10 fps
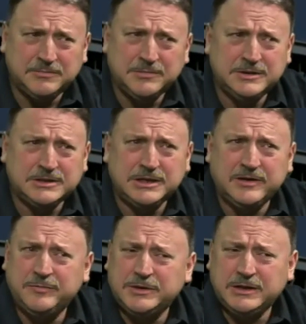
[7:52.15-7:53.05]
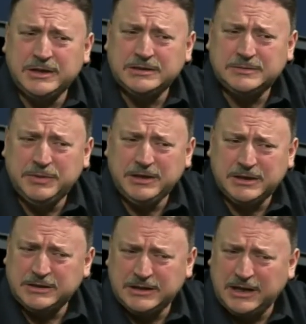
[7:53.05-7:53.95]
this government has been
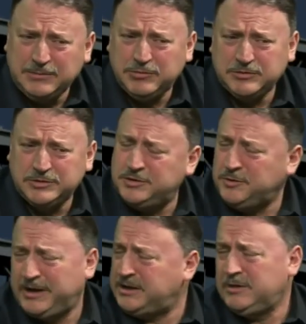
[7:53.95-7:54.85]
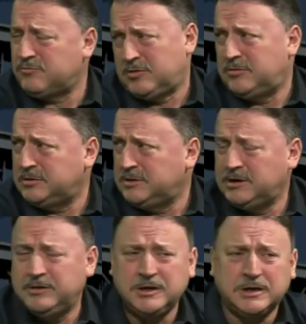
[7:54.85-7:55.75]
unable to do any wrong
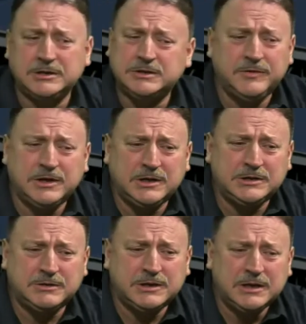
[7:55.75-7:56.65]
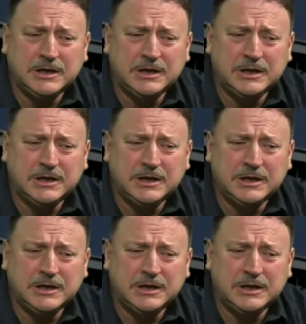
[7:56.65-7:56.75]
in the eyes of the electorate.